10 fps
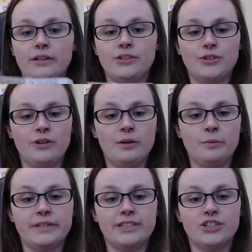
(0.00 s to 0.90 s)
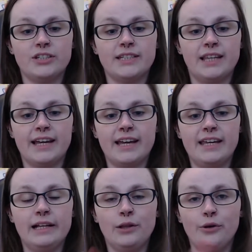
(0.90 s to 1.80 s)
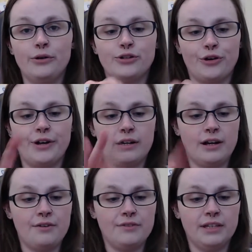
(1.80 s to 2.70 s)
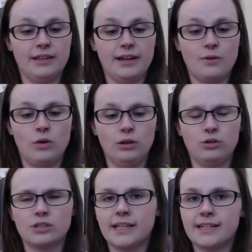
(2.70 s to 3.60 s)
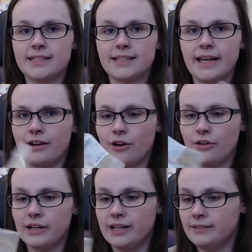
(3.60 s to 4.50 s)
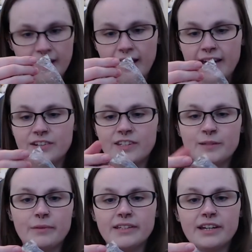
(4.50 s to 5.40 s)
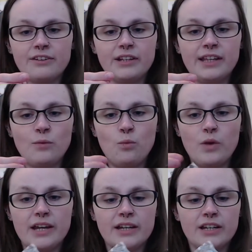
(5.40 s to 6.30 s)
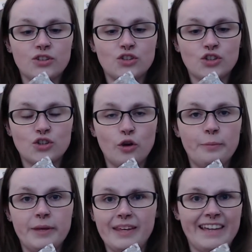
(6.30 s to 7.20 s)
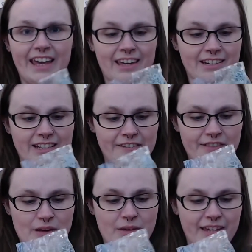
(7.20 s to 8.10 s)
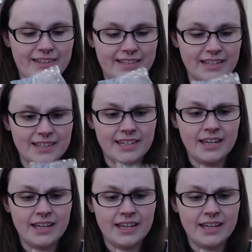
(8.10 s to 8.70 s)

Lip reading: So it was just like a yellow donut covered in like what looked like desiccated coconut and just smells like really weird soapy candy, if that makes sense.